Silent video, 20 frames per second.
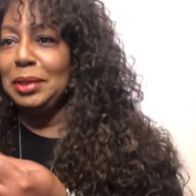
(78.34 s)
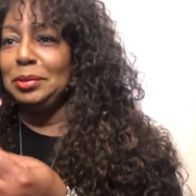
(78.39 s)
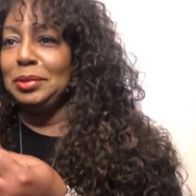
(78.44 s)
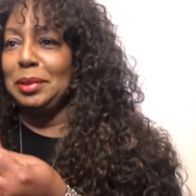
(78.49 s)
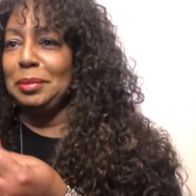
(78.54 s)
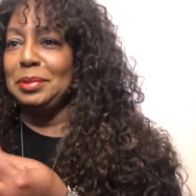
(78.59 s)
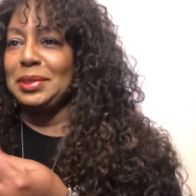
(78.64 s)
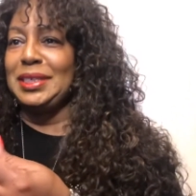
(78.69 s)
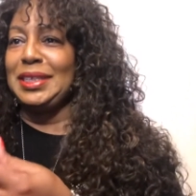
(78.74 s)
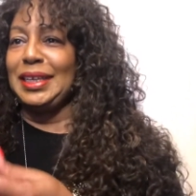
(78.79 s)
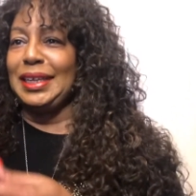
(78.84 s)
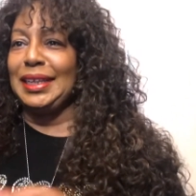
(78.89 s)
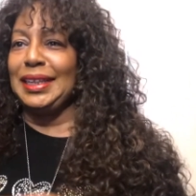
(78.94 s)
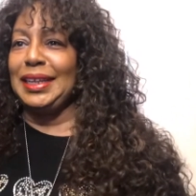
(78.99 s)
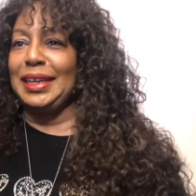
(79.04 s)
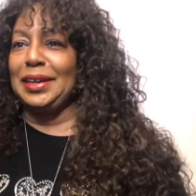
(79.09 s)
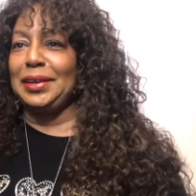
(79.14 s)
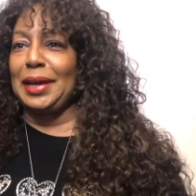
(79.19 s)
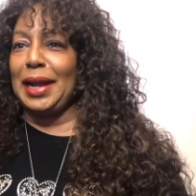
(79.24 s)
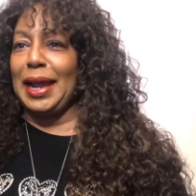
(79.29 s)
what was in
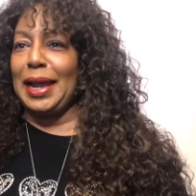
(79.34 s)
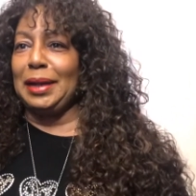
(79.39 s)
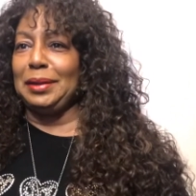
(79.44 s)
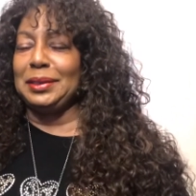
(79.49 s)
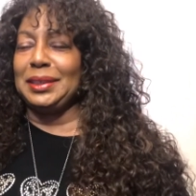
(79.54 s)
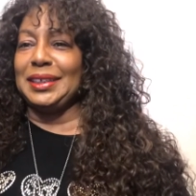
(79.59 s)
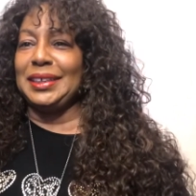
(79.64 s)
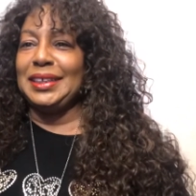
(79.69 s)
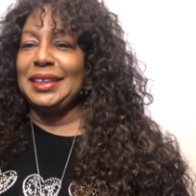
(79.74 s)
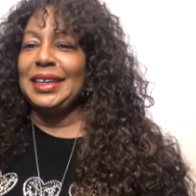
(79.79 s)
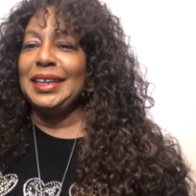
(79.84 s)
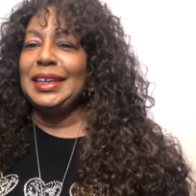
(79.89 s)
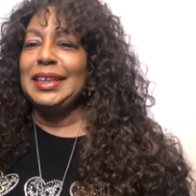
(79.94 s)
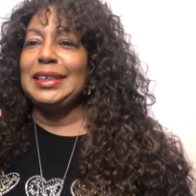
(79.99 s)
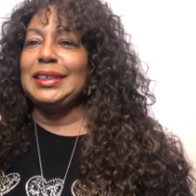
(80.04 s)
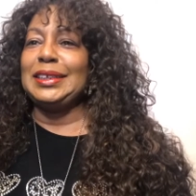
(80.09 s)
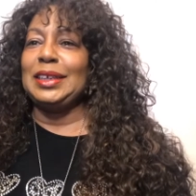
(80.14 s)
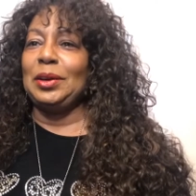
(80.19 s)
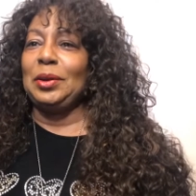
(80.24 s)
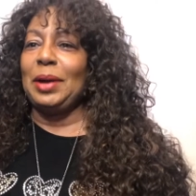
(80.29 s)
there out.
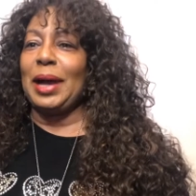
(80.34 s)
So